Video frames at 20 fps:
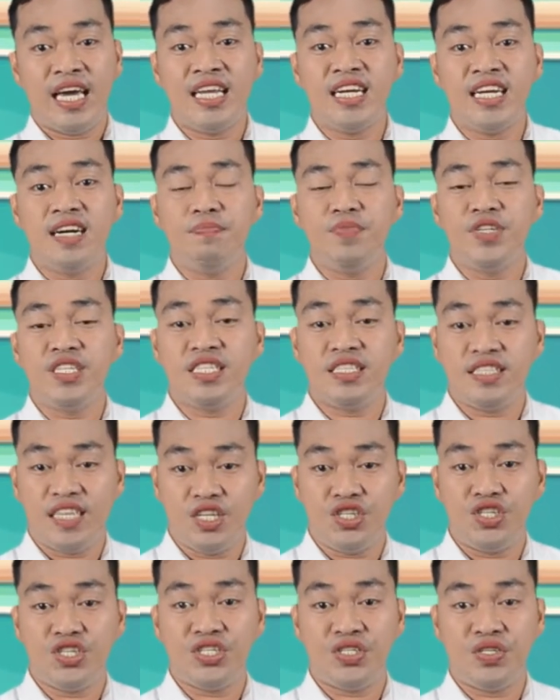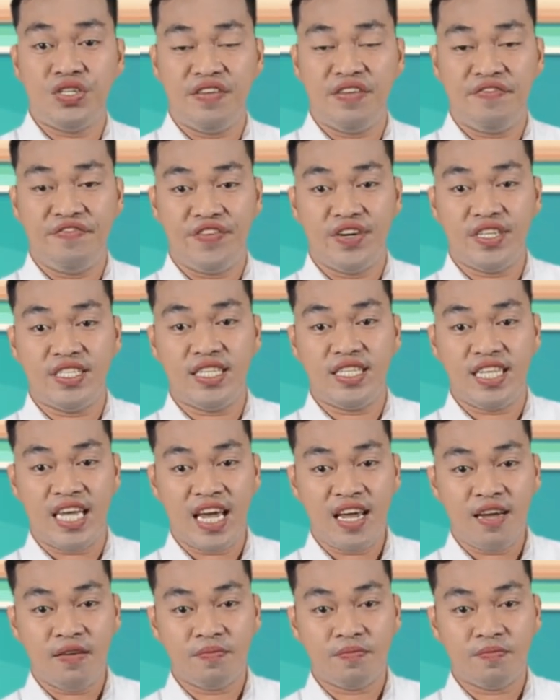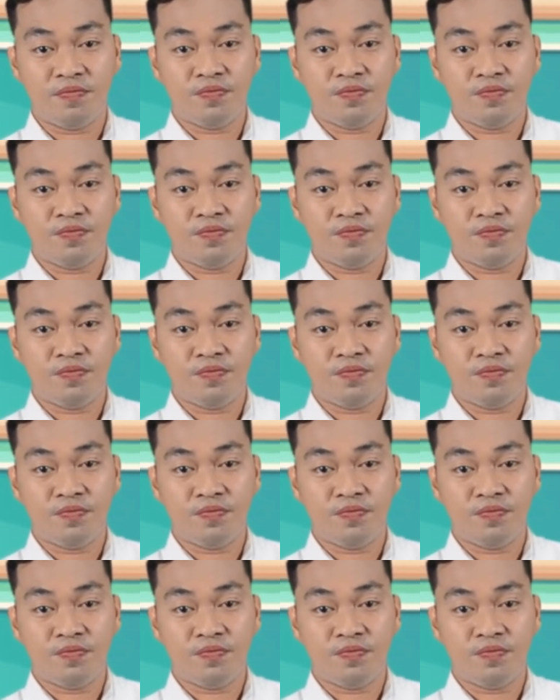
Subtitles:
in a prestigious university?